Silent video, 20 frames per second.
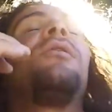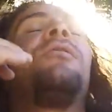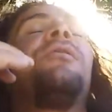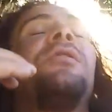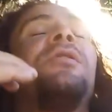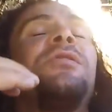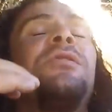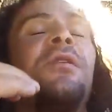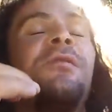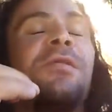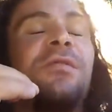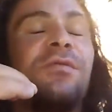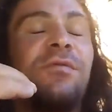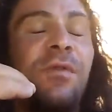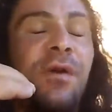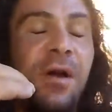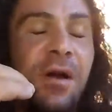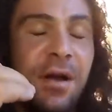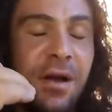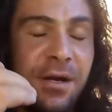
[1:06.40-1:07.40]
Christoph is
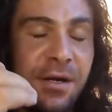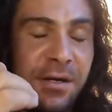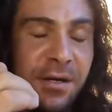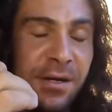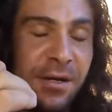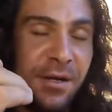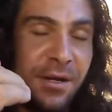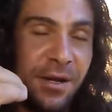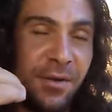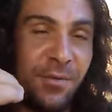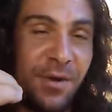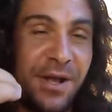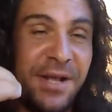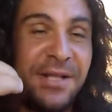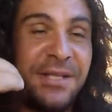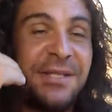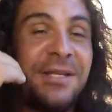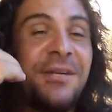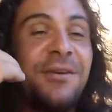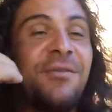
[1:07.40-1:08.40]
rocked. While
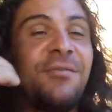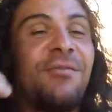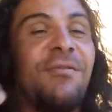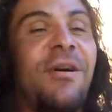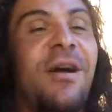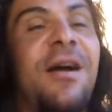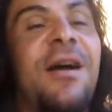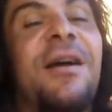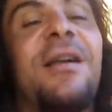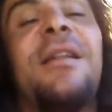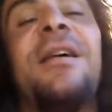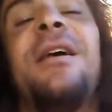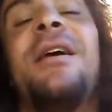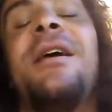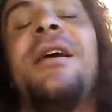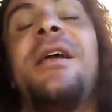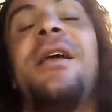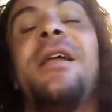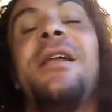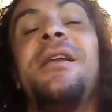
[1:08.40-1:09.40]
he's still rocked,
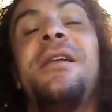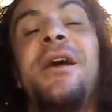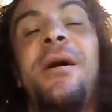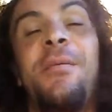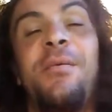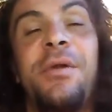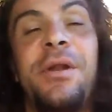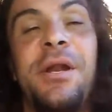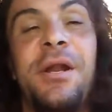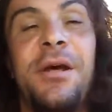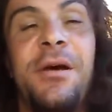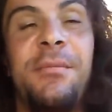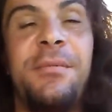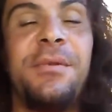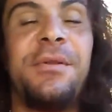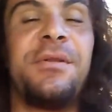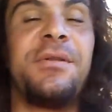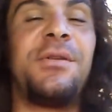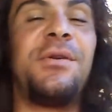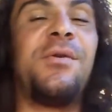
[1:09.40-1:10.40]
he doubled it
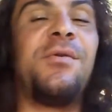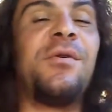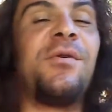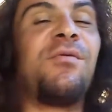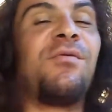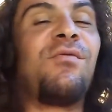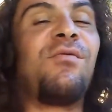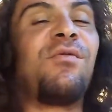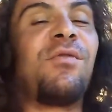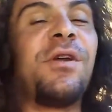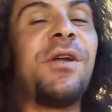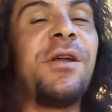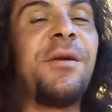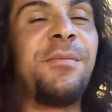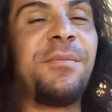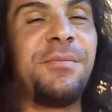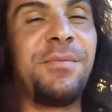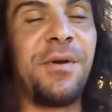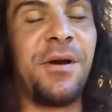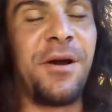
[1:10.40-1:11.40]
up to a
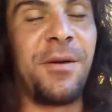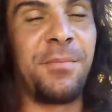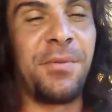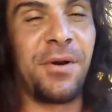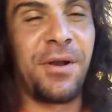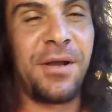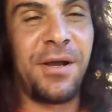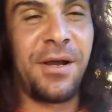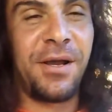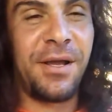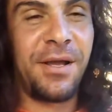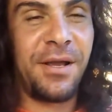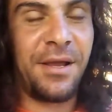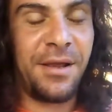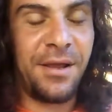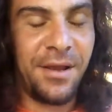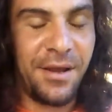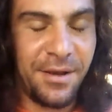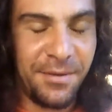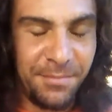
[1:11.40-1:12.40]
rib uppercut.
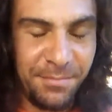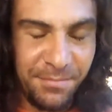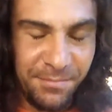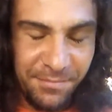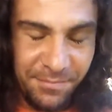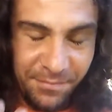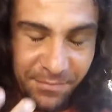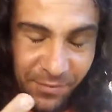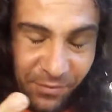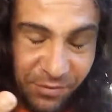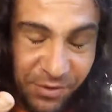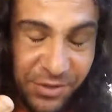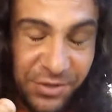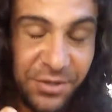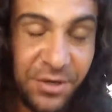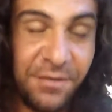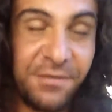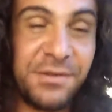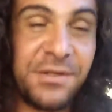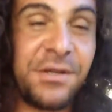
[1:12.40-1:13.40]
And
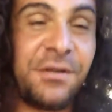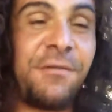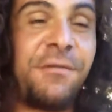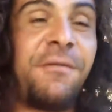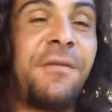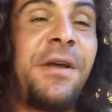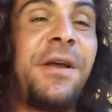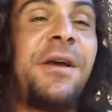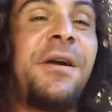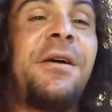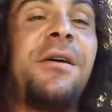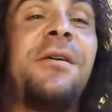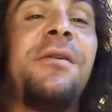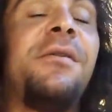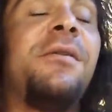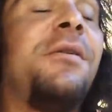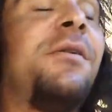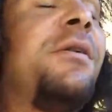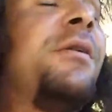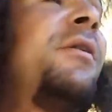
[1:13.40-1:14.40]
Christoph just
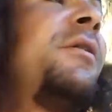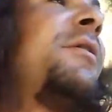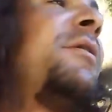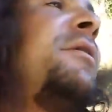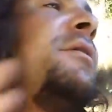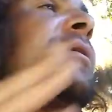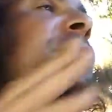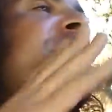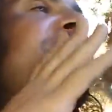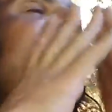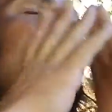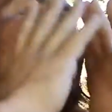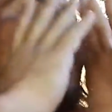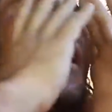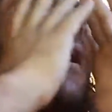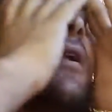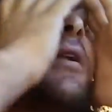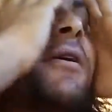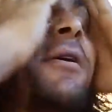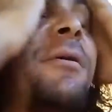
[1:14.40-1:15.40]
fell, never
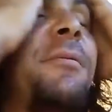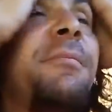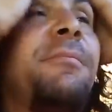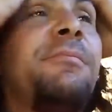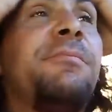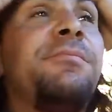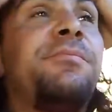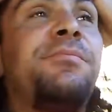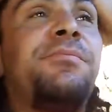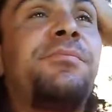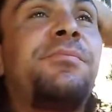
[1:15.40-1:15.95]
got up.